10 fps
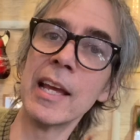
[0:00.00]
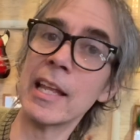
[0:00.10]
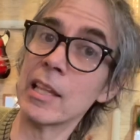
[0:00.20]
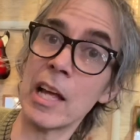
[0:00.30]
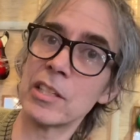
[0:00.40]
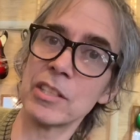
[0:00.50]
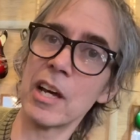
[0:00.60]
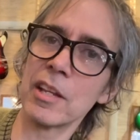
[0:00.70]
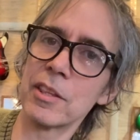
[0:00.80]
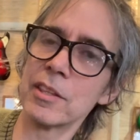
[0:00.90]
and that's
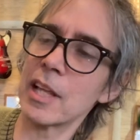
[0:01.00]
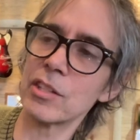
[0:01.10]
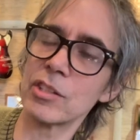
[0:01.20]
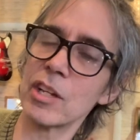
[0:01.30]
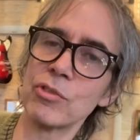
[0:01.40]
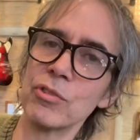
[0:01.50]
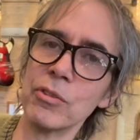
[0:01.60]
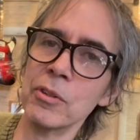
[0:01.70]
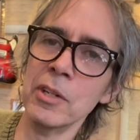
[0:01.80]
not true.